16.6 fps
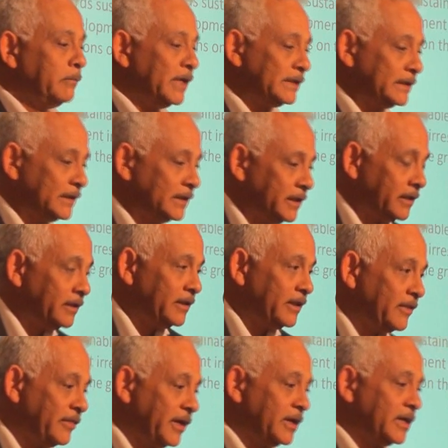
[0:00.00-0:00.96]
But
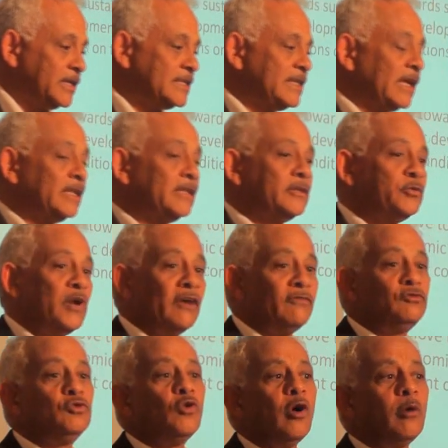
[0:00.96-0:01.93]
the thing is that we
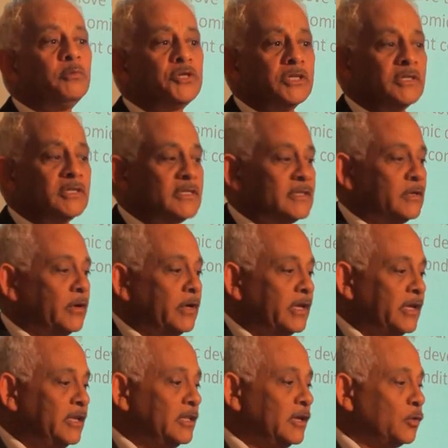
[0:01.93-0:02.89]
have 2 options.
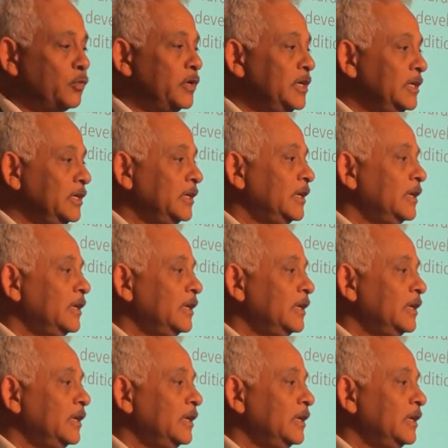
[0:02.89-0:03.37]
Either